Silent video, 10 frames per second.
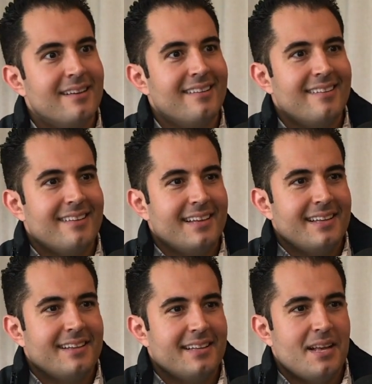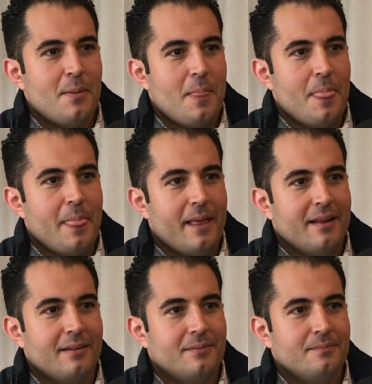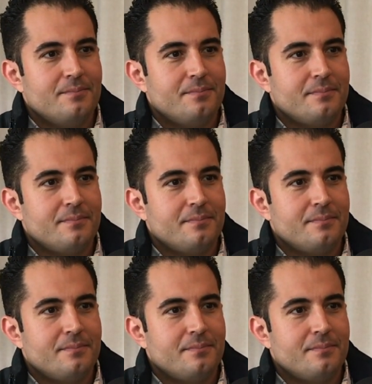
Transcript: Is that what Target